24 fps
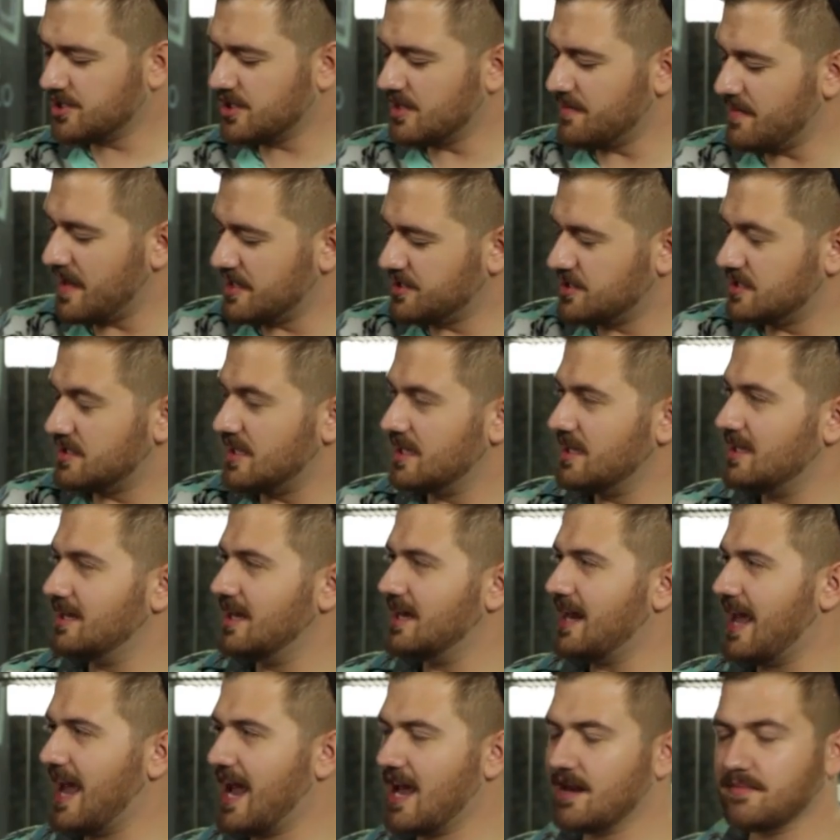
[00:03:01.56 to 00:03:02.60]
should have mentioned that you
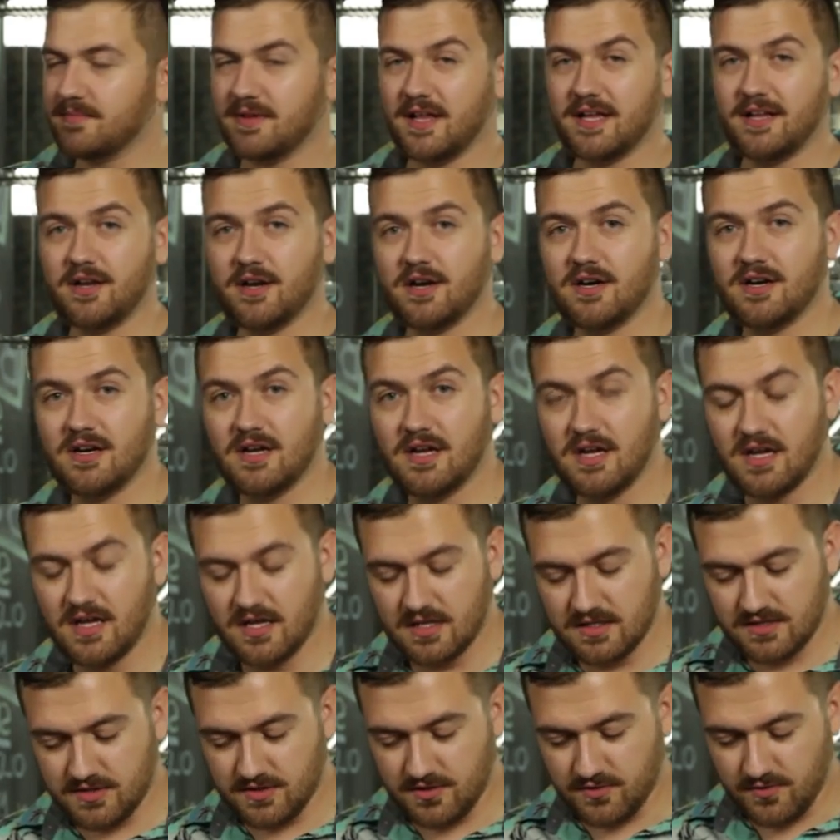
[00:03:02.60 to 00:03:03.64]
need a hand blender
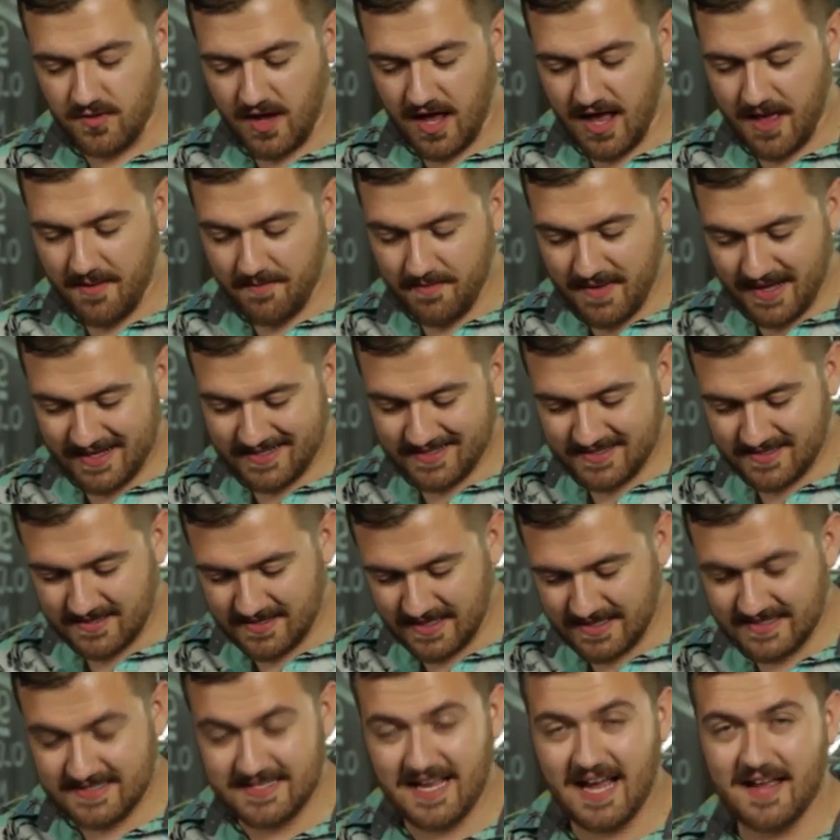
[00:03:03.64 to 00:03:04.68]
to uh, mix
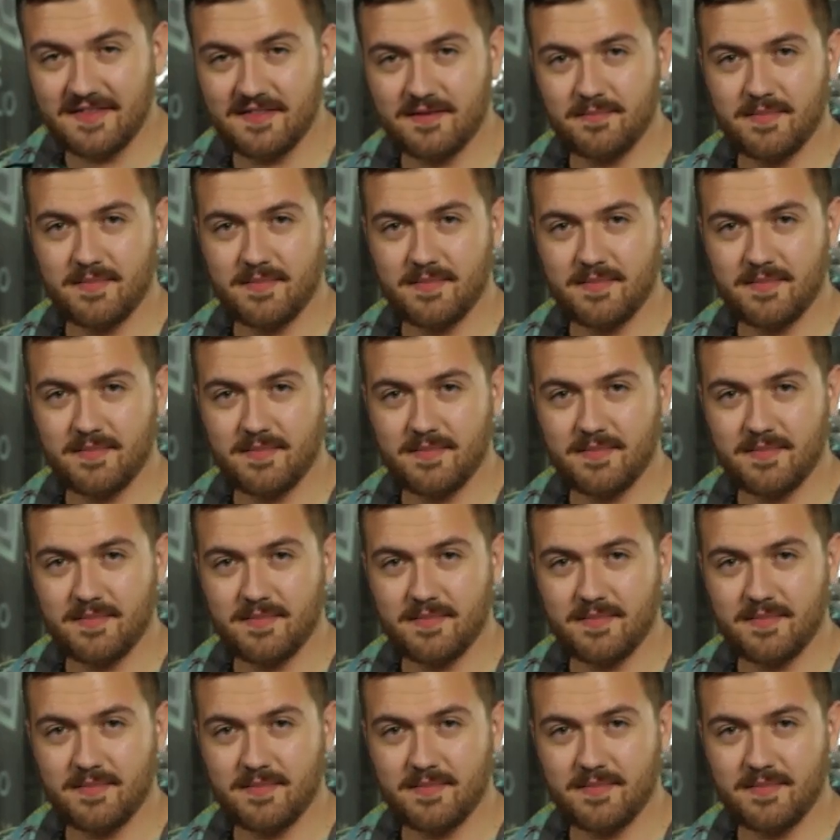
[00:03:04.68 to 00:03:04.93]
inside the